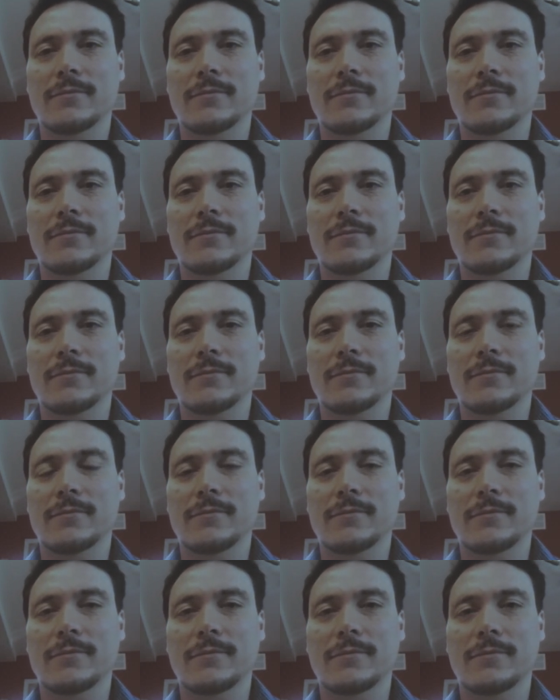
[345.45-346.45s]

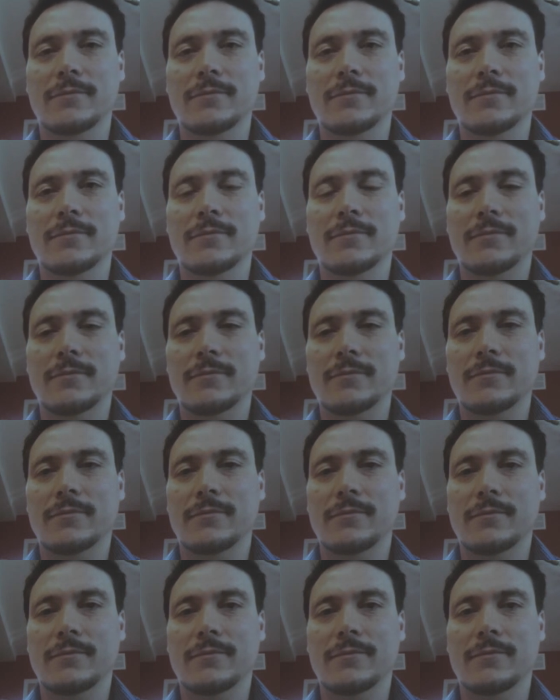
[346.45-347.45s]

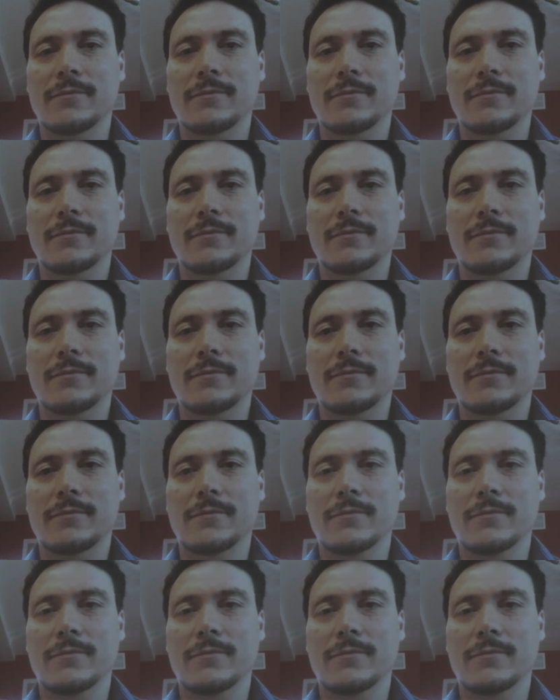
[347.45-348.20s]
No one is speaking in this clip.